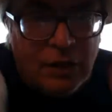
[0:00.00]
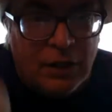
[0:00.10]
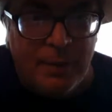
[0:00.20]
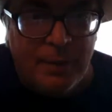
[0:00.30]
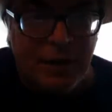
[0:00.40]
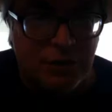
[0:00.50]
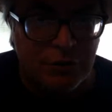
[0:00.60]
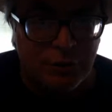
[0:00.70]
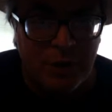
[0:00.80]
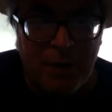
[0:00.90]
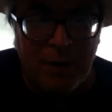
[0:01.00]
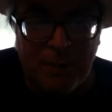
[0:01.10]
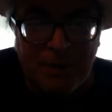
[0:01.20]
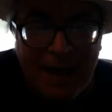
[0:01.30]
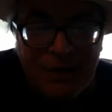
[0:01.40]
coming at you, three
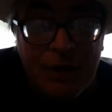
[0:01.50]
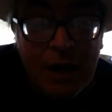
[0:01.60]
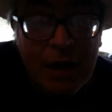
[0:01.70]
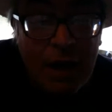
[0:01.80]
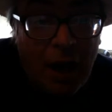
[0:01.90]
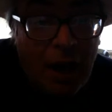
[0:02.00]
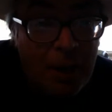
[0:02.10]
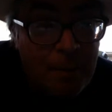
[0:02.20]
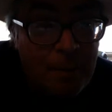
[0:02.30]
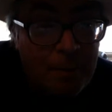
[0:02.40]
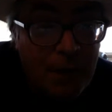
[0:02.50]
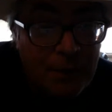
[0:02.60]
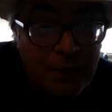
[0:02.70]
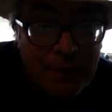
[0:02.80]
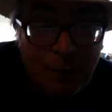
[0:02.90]
puppy heads, um,
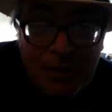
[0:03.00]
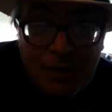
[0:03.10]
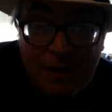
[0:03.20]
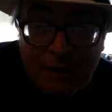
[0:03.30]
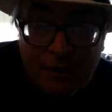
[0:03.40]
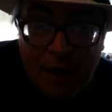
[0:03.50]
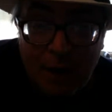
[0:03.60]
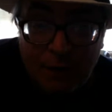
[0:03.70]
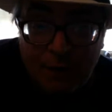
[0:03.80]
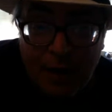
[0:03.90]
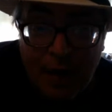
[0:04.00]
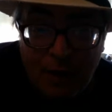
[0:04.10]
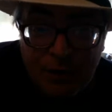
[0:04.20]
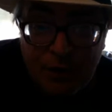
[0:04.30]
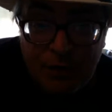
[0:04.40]
but that was left out of the
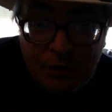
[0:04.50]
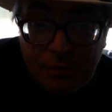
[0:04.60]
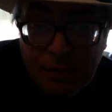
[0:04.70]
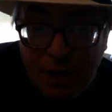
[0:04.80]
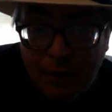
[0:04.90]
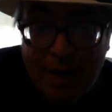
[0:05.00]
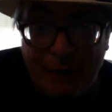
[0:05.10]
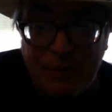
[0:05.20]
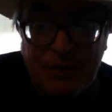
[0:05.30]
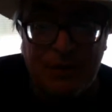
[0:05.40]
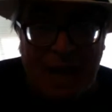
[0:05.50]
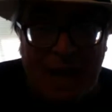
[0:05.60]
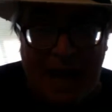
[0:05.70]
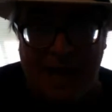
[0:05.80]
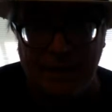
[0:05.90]
house. So that was
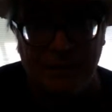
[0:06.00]
sad,